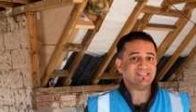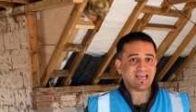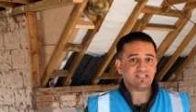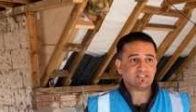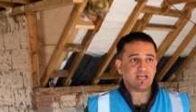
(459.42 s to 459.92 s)

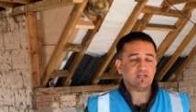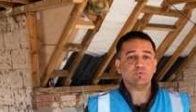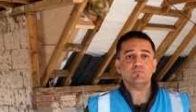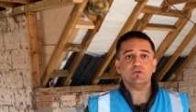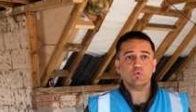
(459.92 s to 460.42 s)
detached
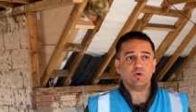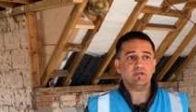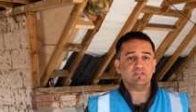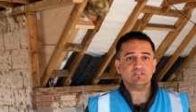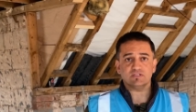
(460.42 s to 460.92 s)
house. When we
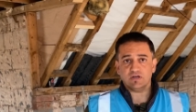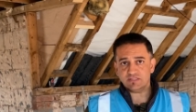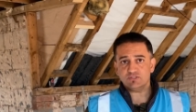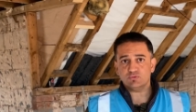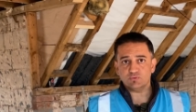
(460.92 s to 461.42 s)
acquired this
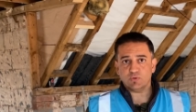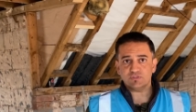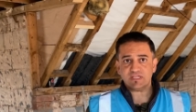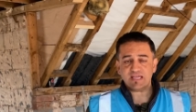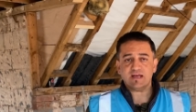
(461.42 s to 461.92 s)
site, this was what
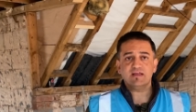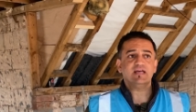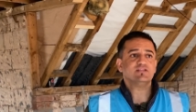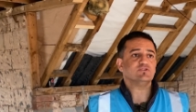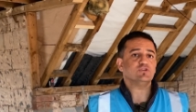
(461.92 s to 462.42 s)
was here.
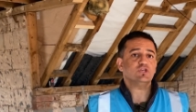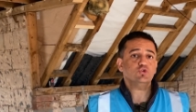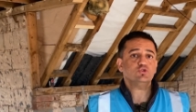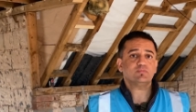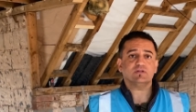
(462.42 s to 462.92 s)
So it's a
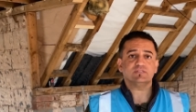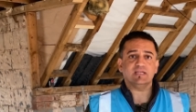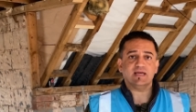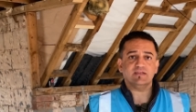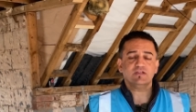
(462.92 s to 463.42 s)
huge plot of
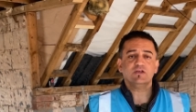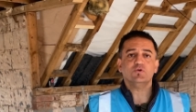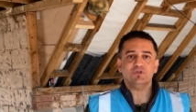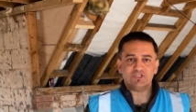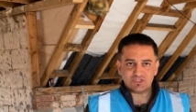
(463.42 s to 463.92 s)
land
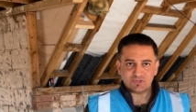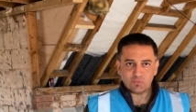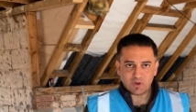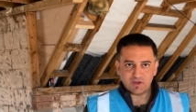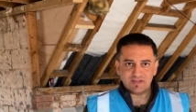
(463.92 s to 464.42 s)
with just the
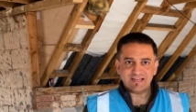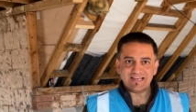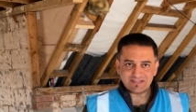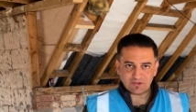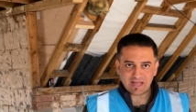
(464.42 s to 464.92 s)
one
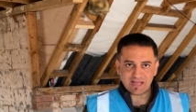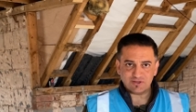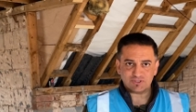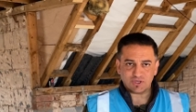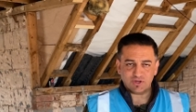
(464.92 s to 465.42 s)
little
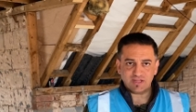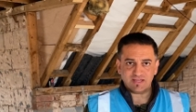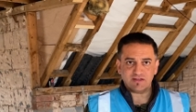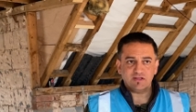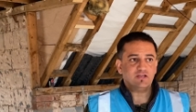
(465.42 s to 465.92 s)
house on
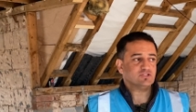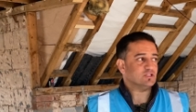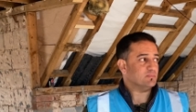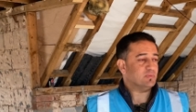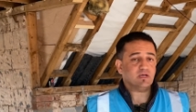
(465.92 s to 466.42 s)
here.
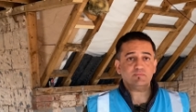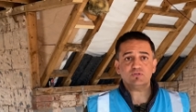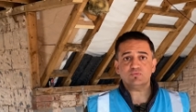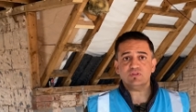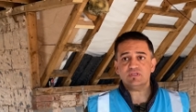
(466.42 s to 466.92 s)
So the
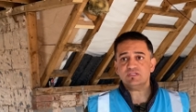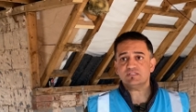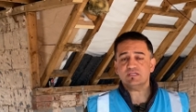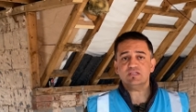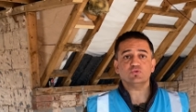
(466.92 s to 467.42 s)
purpose with
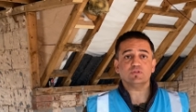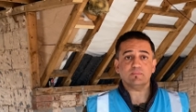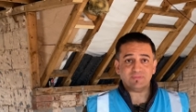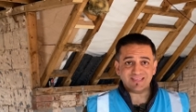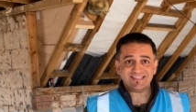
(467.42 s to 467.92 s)
this is, or
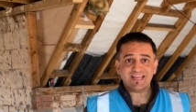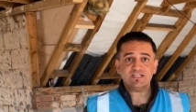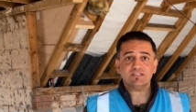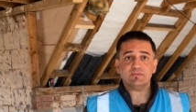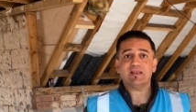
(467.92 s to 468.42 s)
the, the
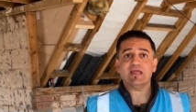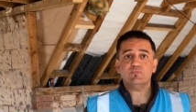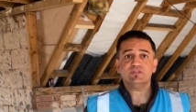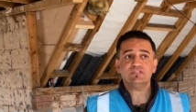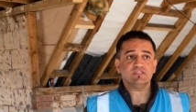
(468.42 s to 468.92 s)
intention, the
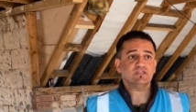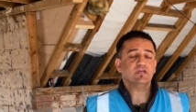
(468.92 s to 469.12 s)
plan with this is